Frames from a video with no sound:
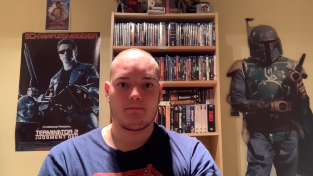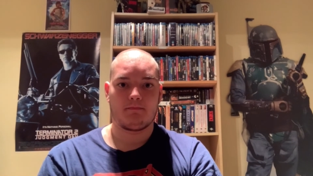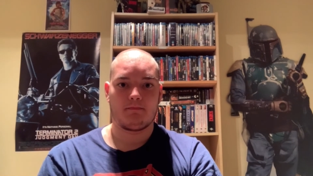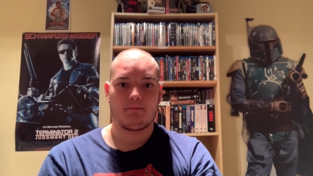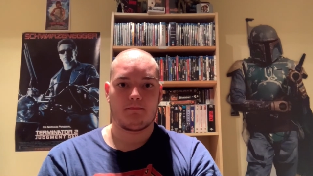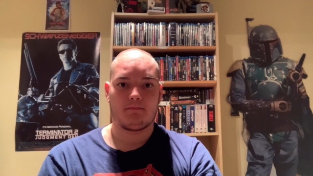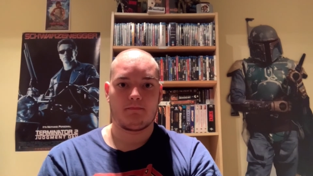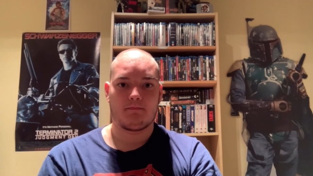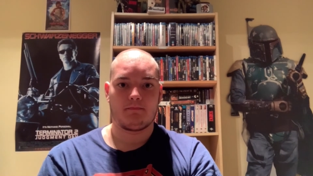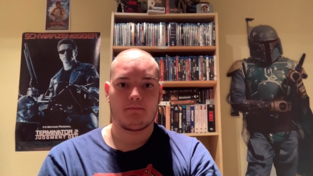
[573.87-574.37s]

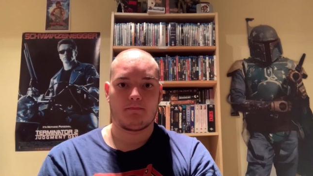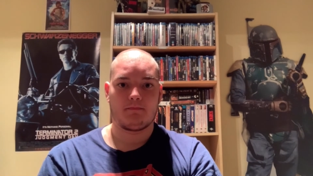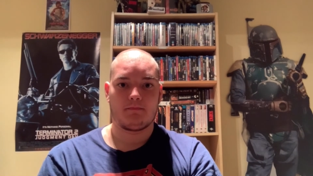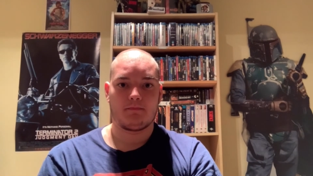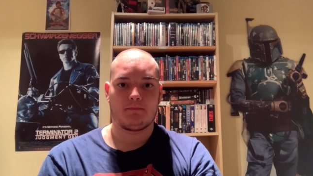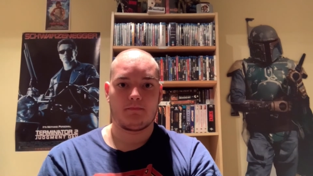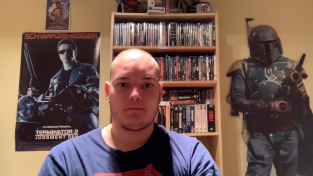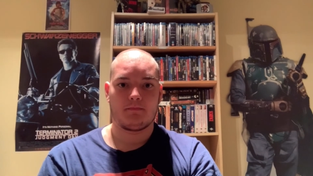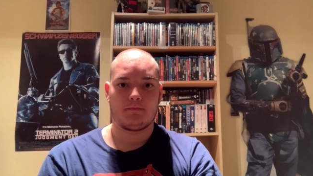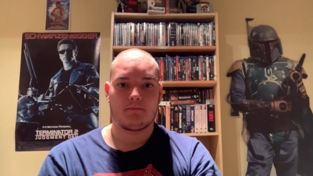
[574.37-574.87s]

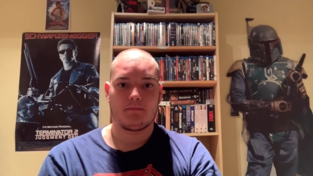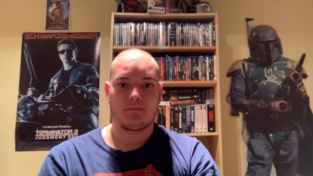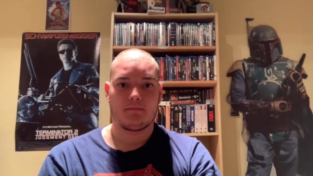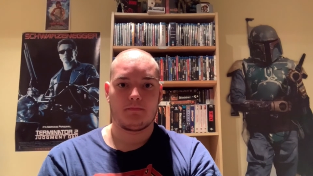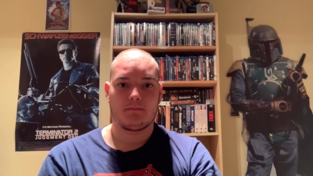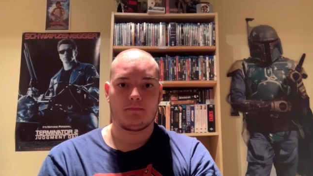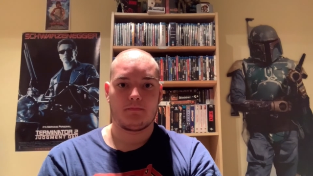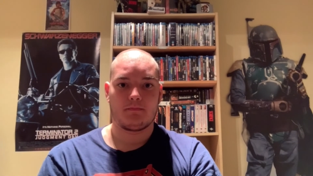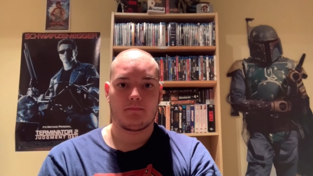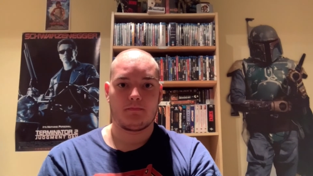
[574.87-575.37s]

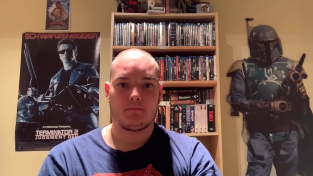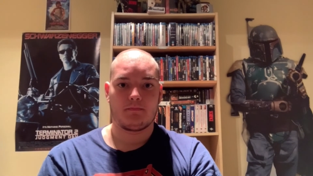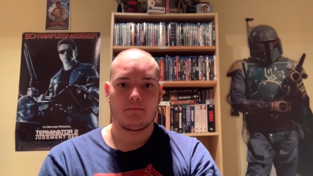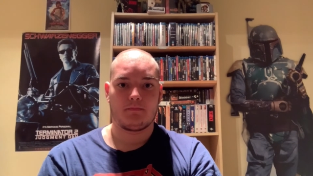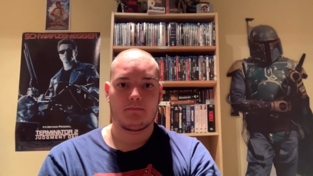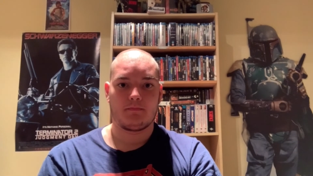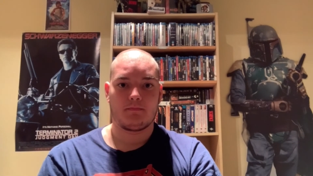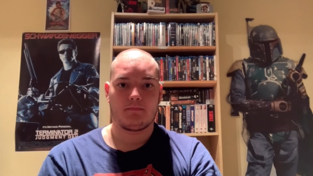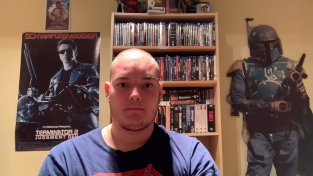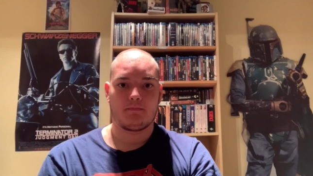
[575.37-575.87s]

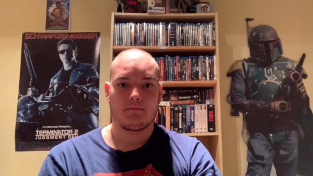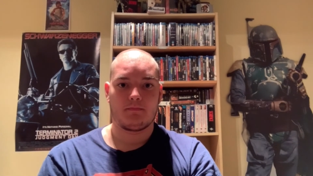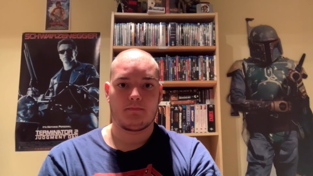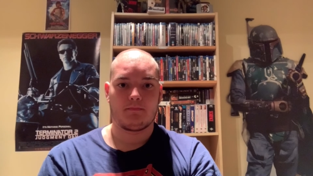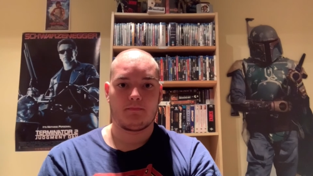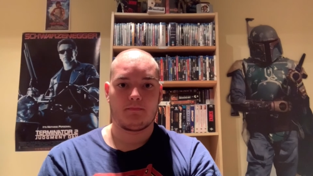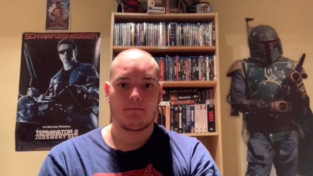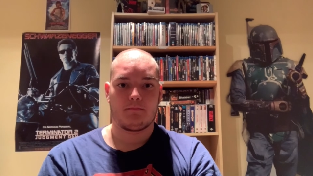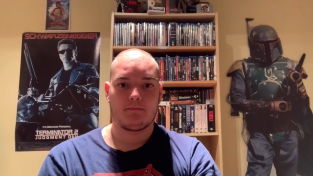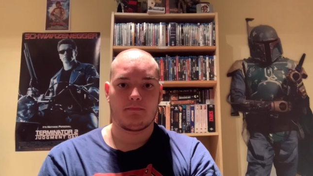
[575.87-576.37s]

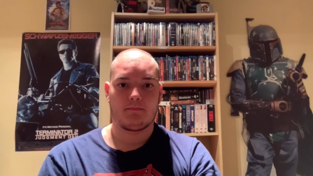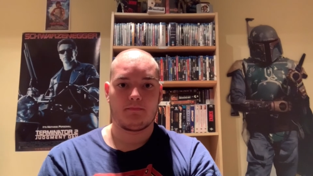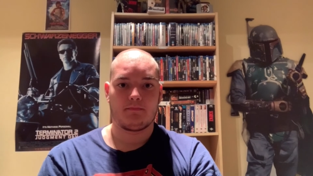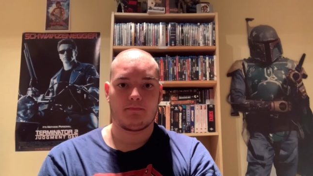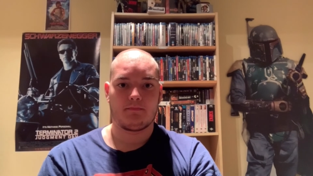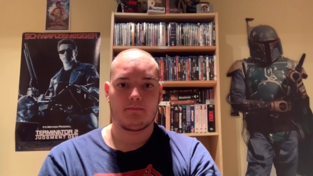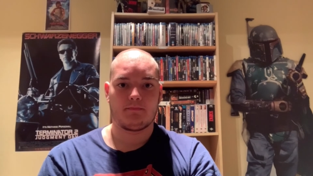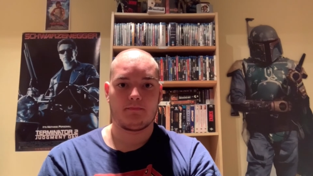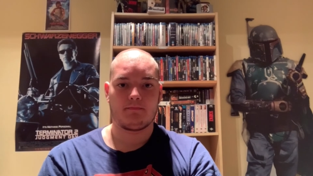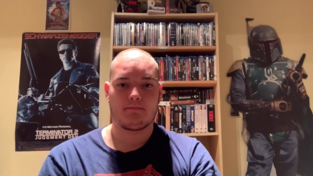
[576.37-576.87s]

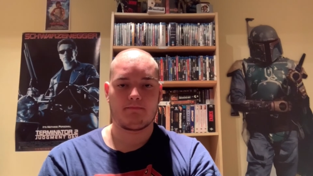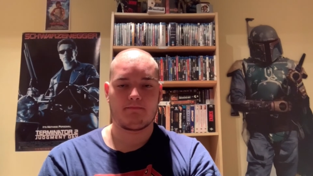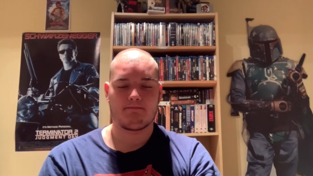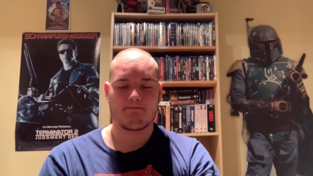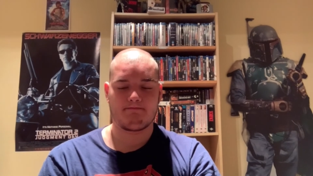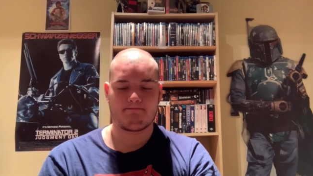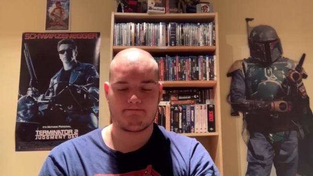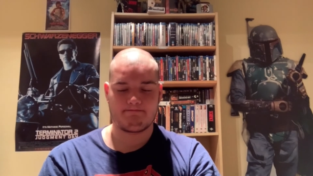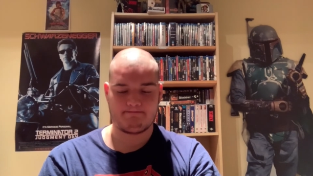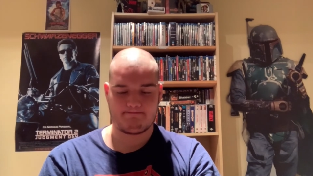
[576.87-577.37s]

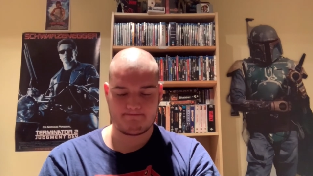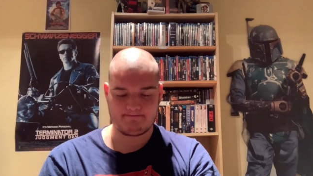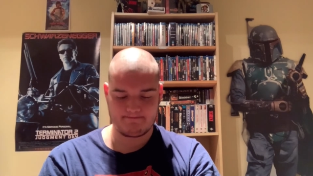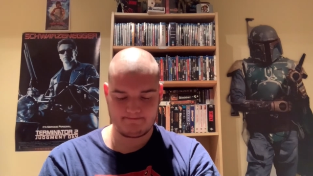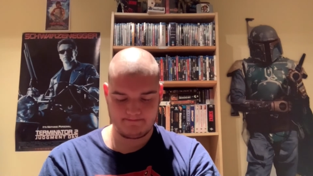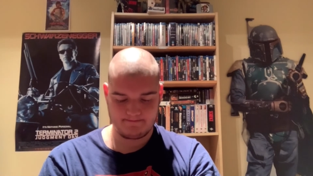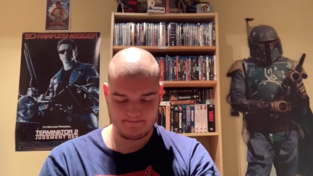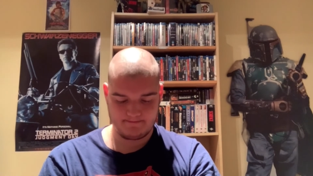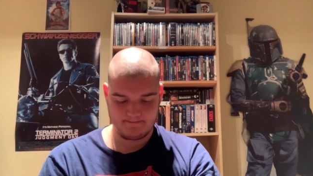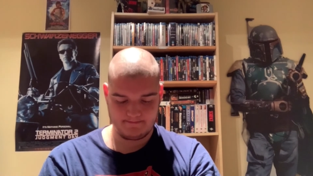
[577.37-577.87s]

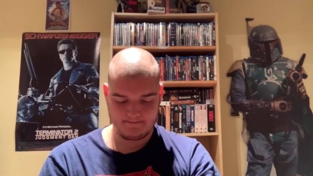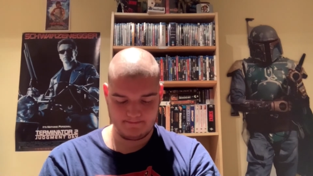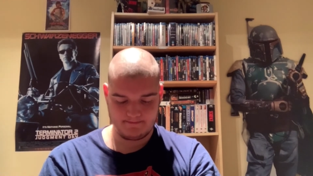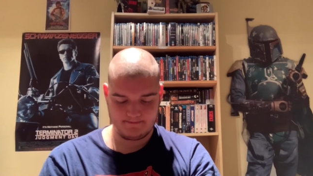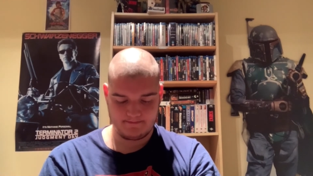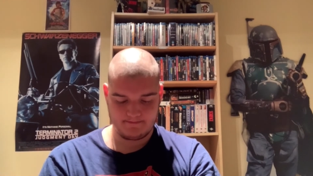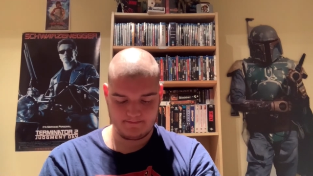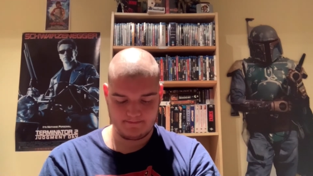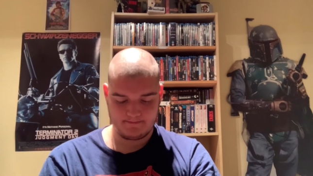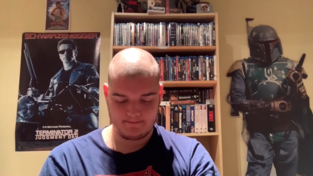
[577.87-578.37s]

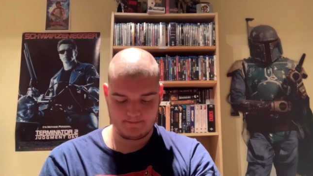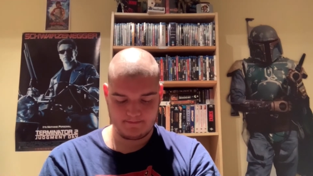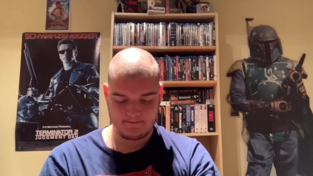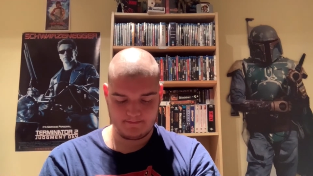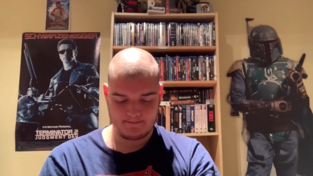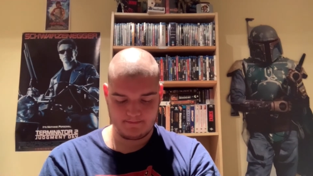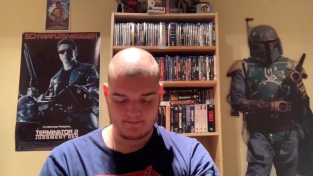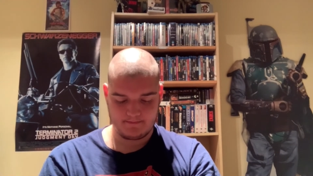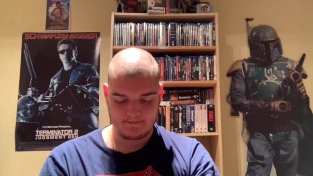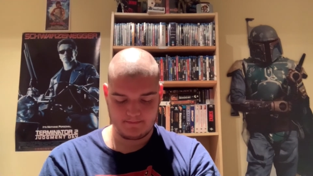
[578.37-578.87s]

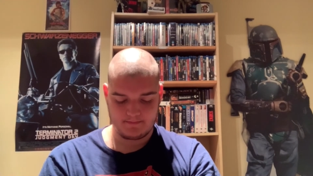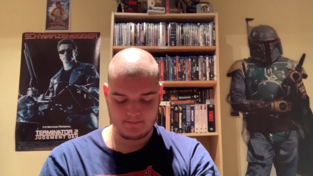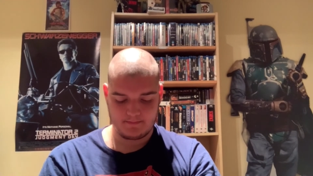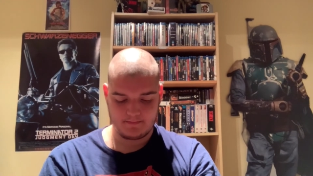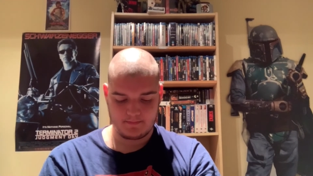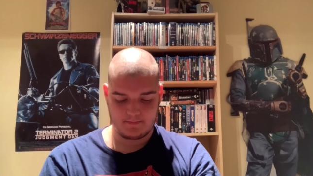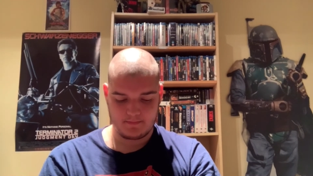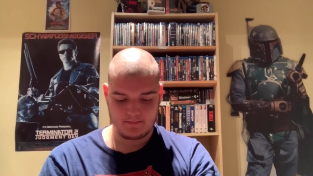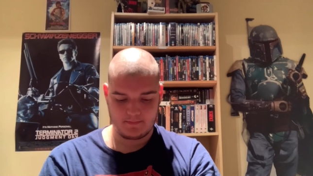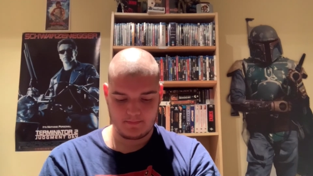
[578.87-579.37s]

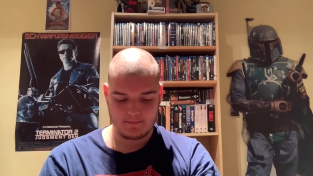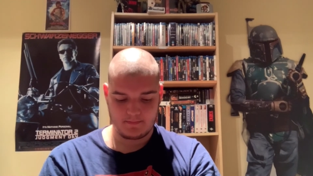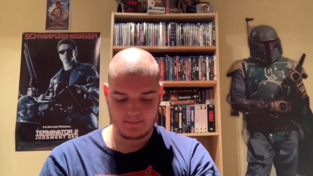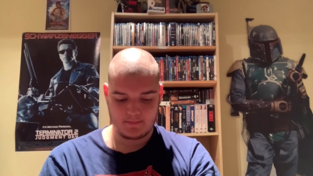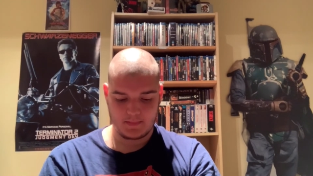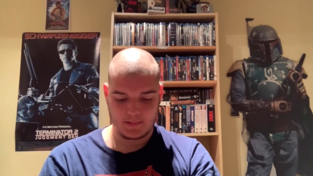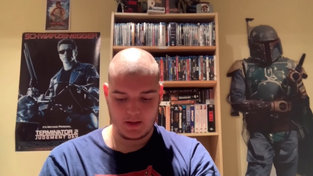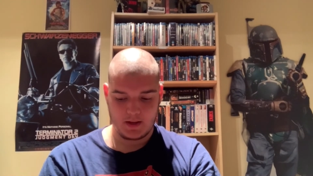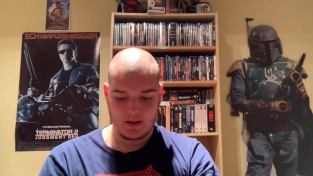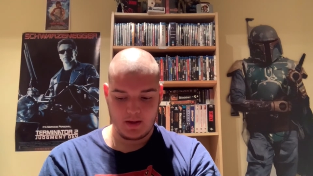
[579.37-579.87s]

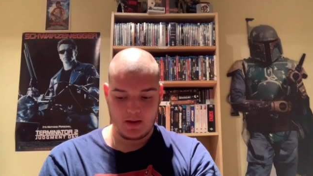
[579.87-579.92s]
No one is speaking in this clip.